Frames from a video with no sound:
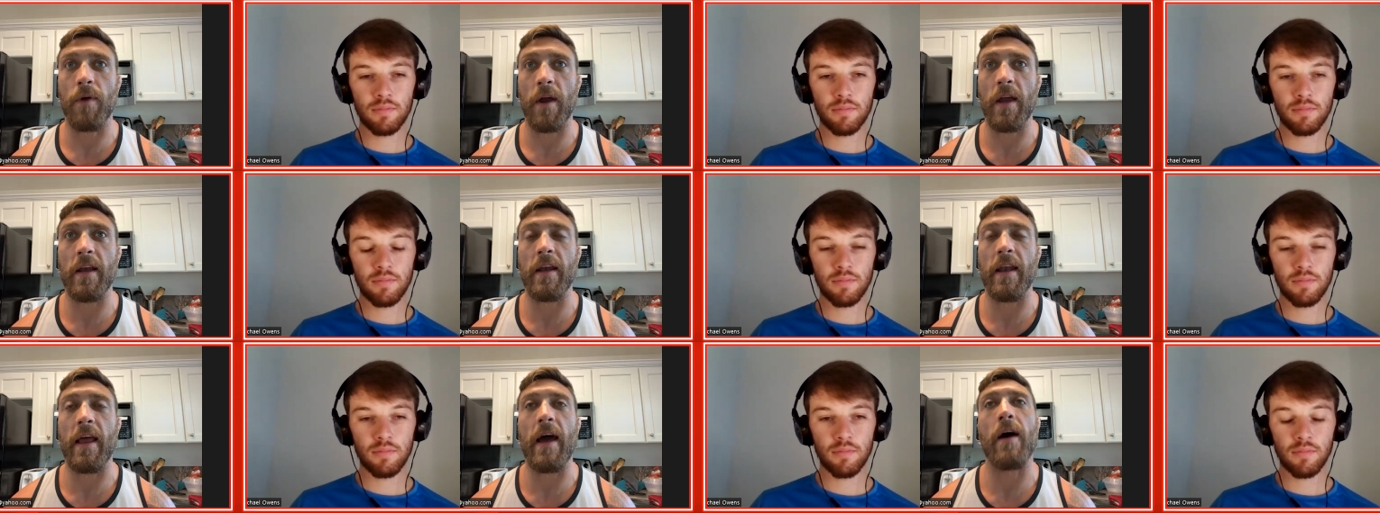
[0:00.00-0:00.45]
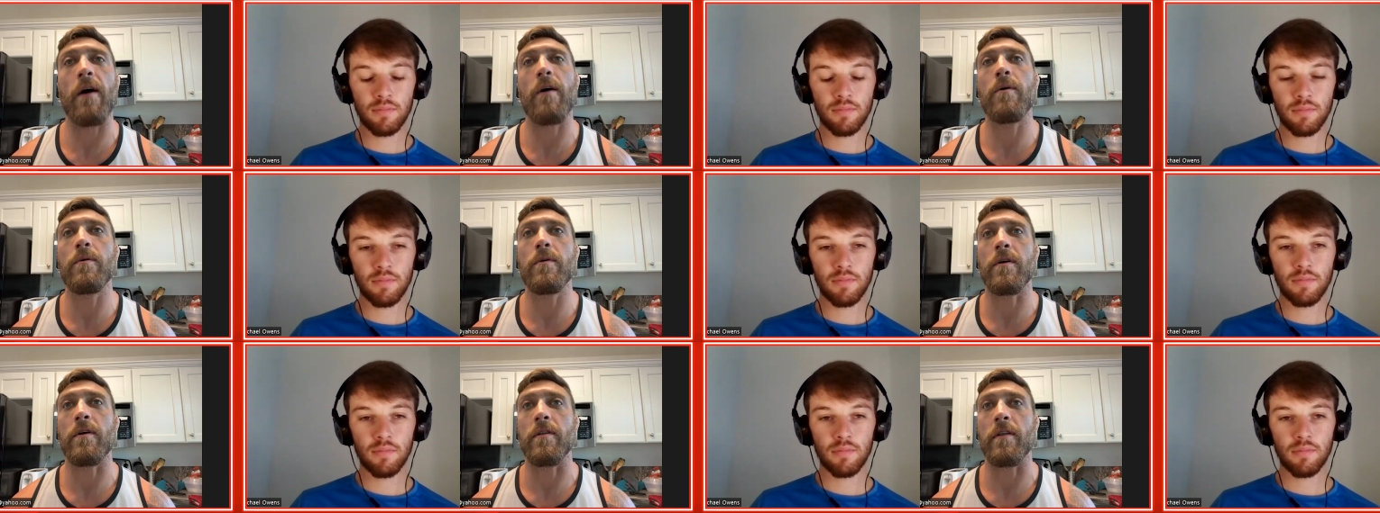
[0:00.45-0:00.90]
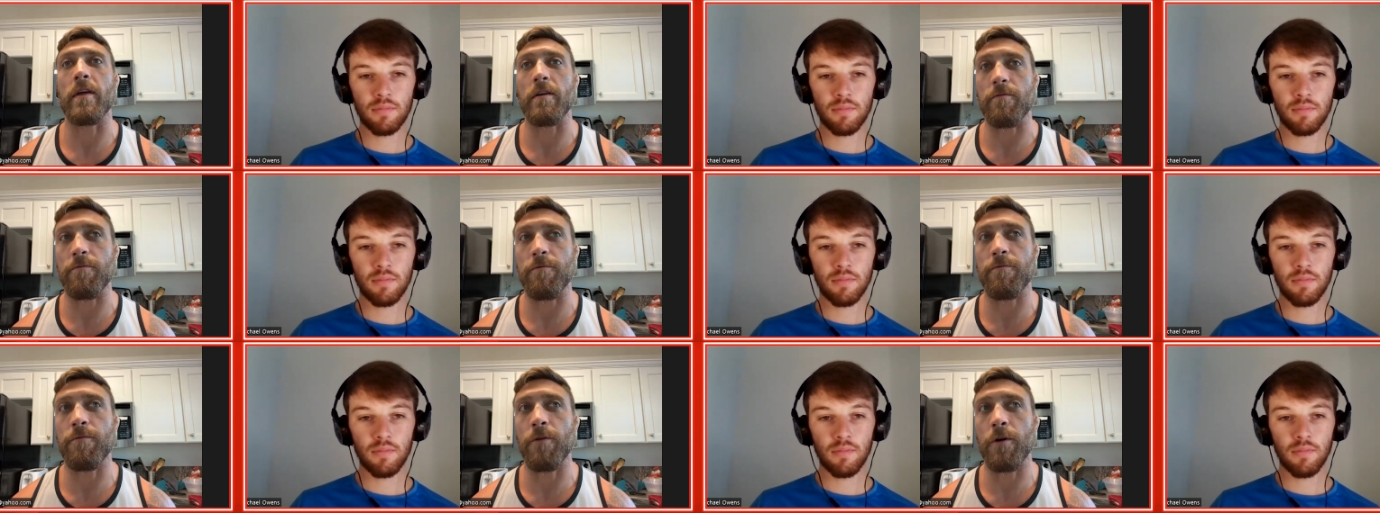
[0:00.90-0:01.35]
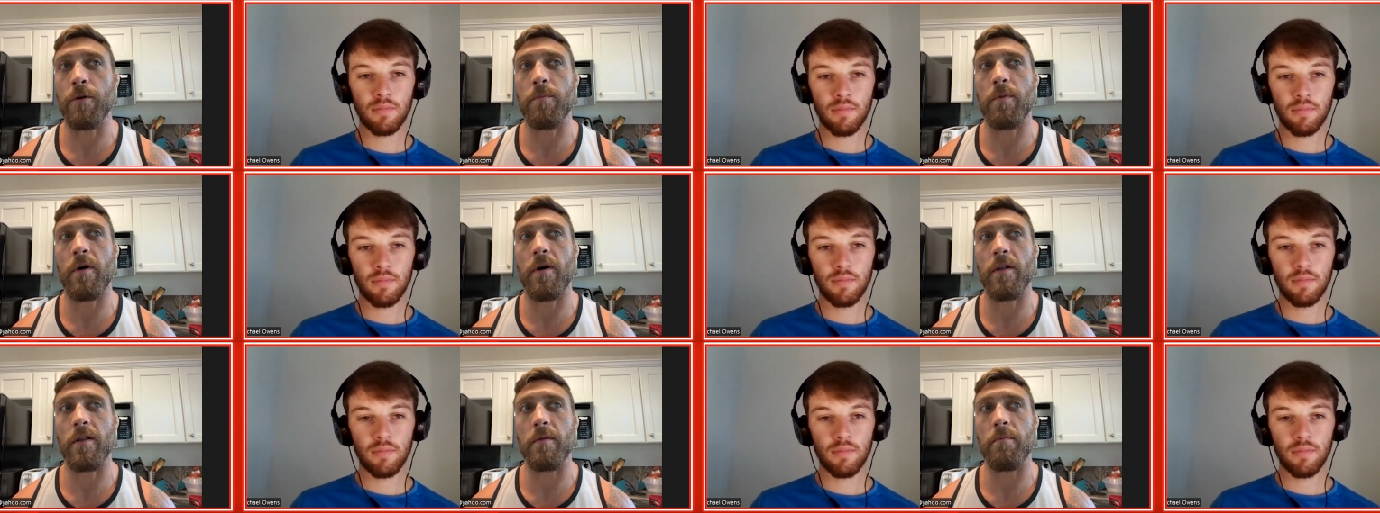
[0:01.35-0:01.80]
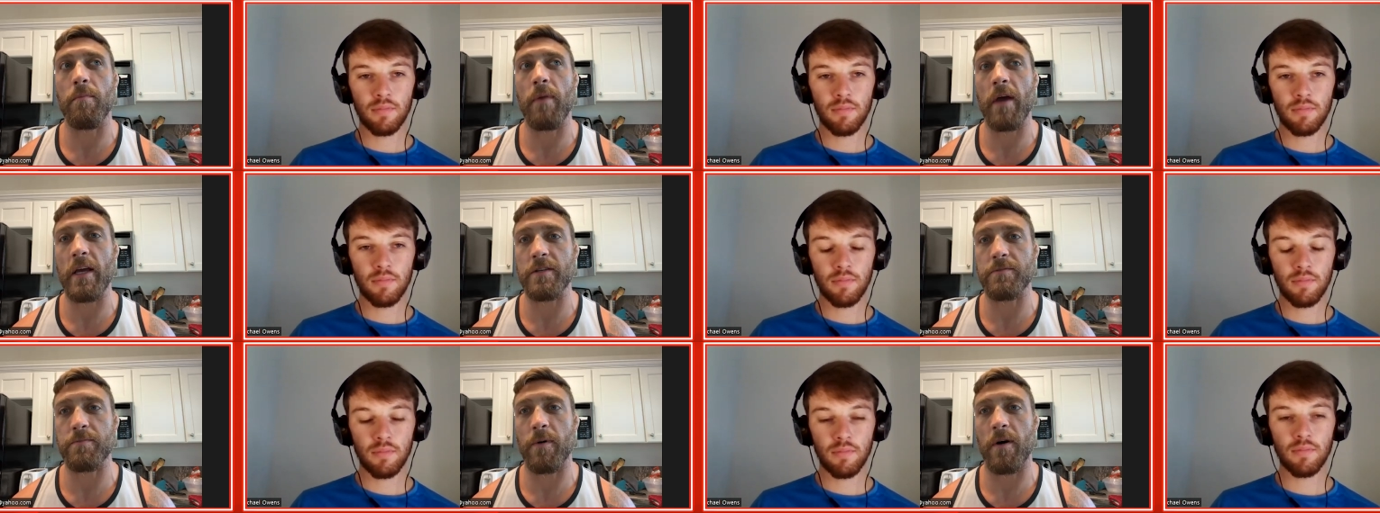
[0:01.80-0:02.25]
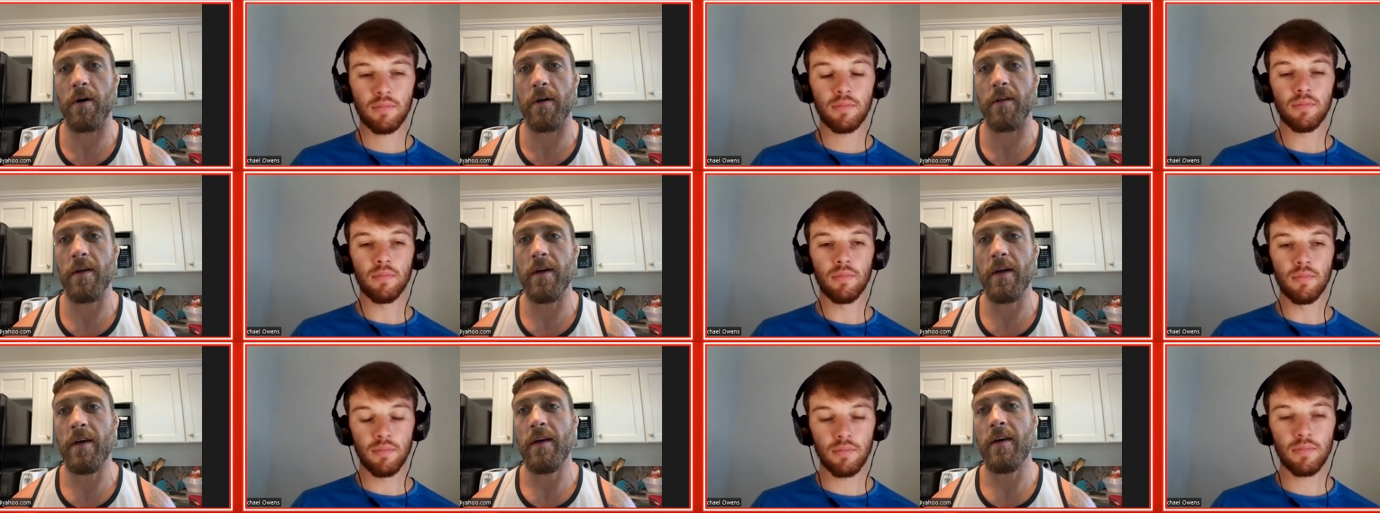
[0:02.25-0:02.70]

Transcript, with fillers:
Speaker 1: right now are like football and baseball,